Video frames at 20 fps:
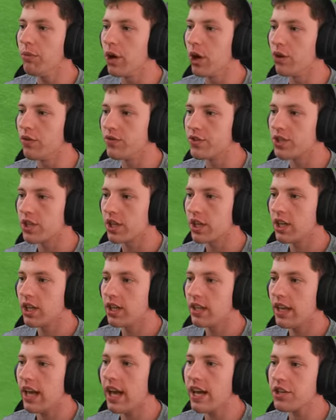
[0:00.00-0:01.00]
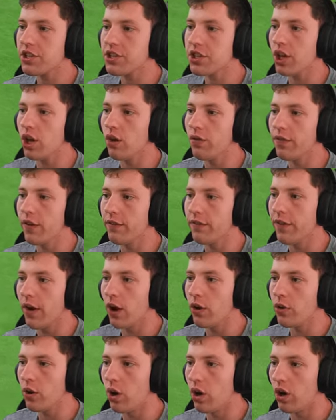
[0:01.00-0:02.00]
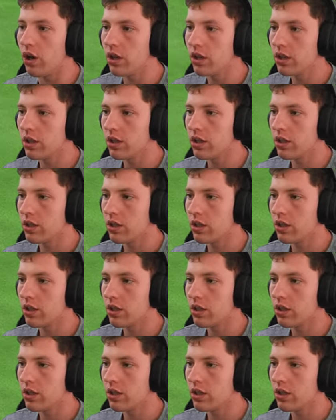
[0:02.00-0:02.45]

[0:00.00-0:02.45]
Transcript: moves. There's skill from Fodor.